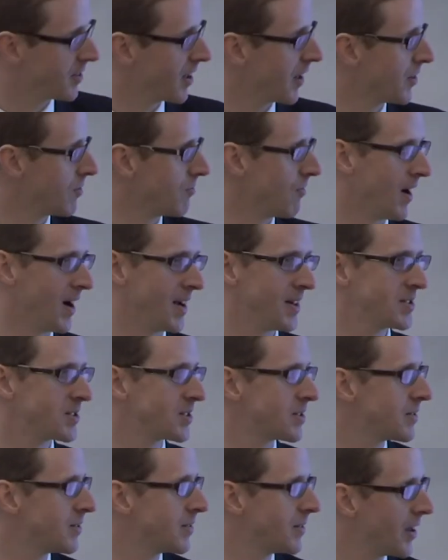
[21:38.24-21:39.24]
to the other
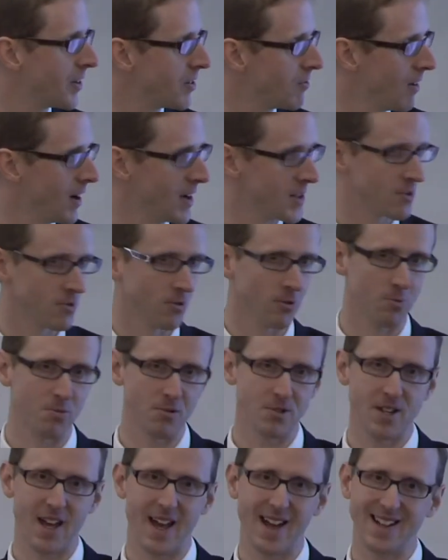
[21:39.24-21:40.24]
rights. The other rights are all
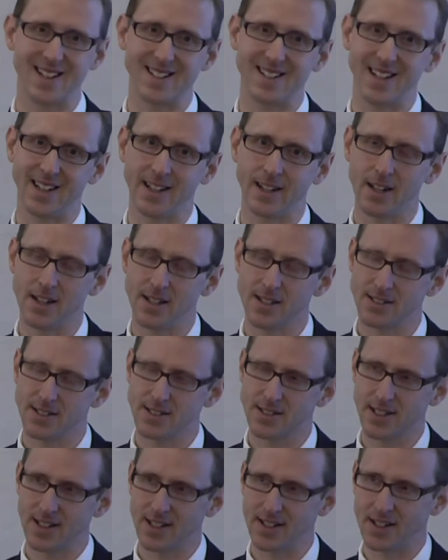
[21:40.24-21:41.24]
protecting
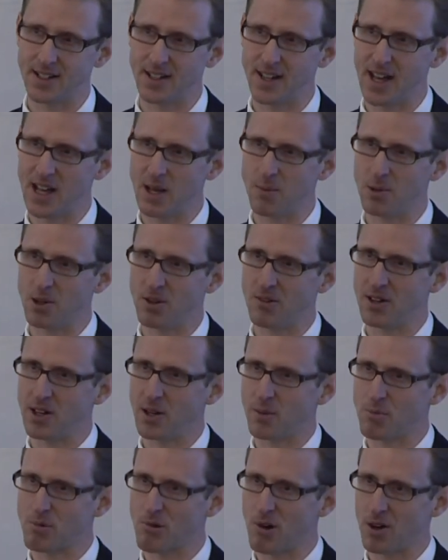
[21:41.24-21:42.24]
skill and labour
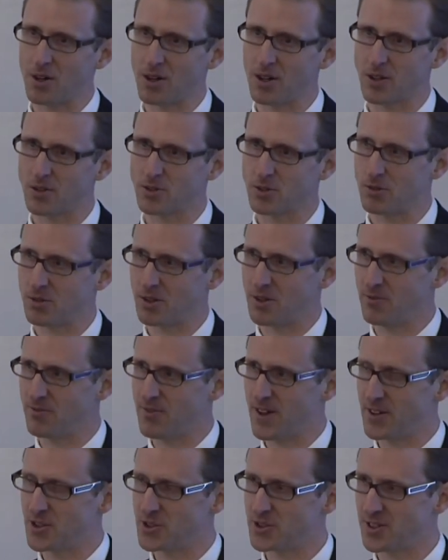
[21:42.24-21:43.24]
in a product or an
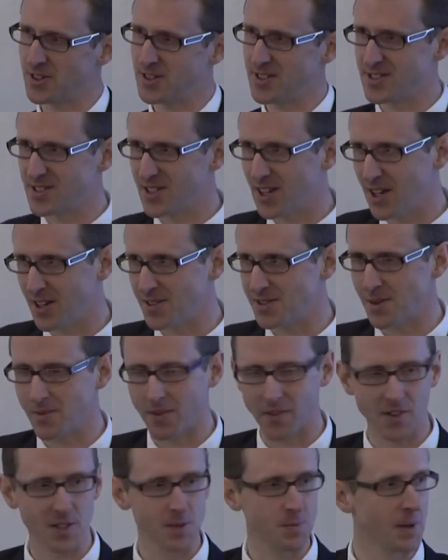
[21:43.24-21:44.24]
invention, a design,
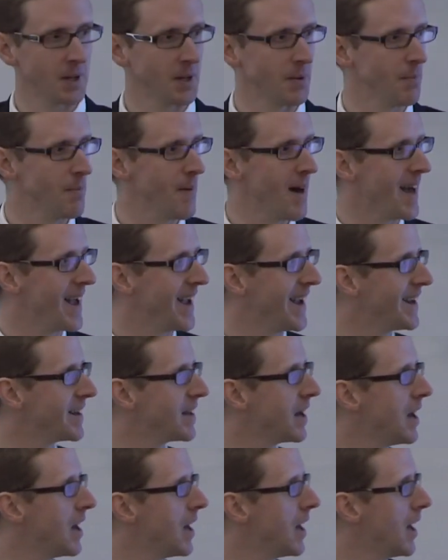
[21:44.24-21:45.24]
something that's been made.
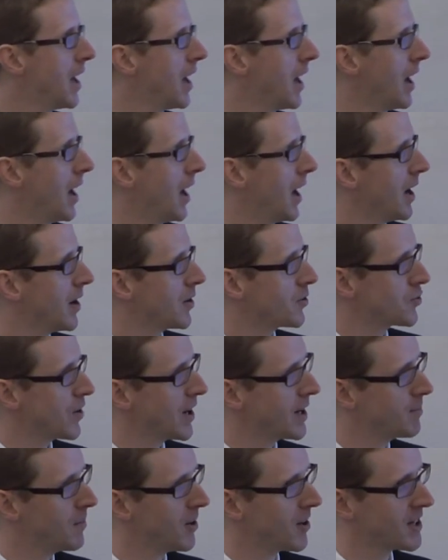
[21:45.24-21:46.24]
Uh, a
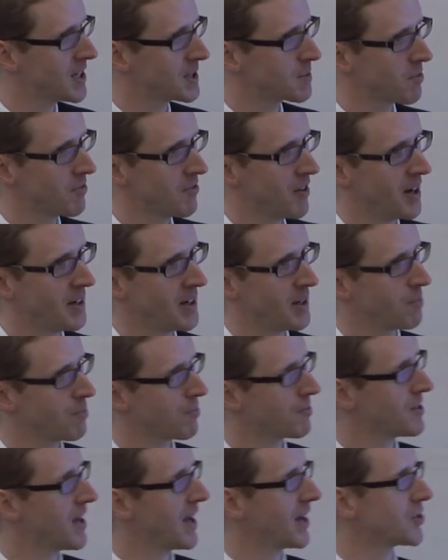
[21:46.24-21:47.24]
trademark is providing
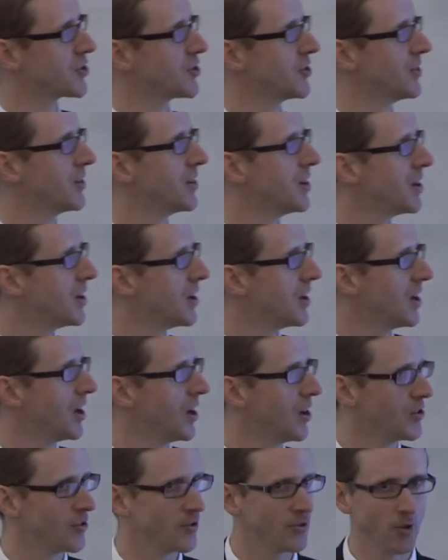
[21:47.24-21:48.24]
protection
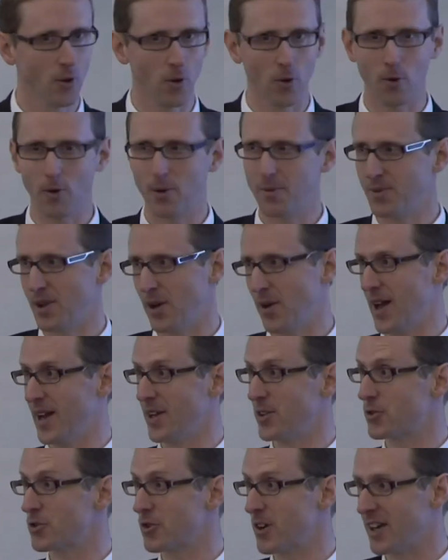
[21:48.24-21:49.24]
uh, for
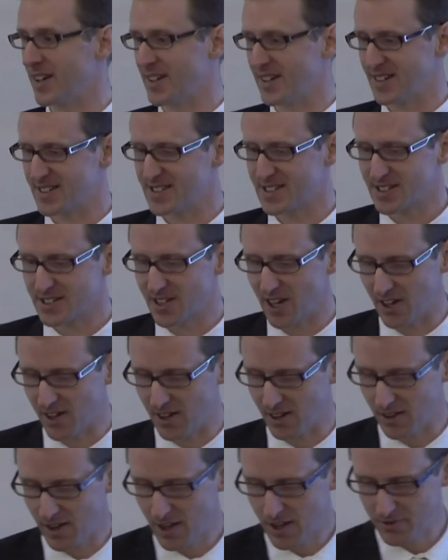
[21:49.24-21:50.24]
a trading
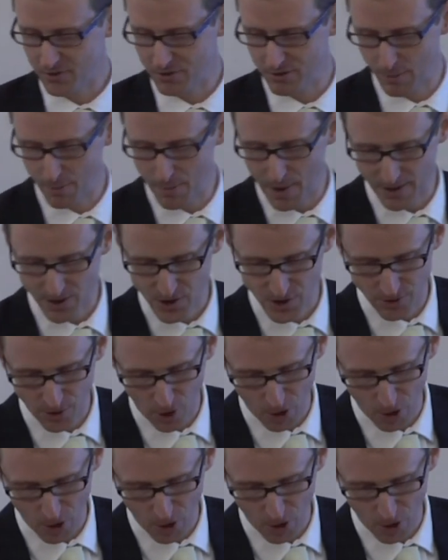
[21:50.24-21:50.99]
style, for a badge of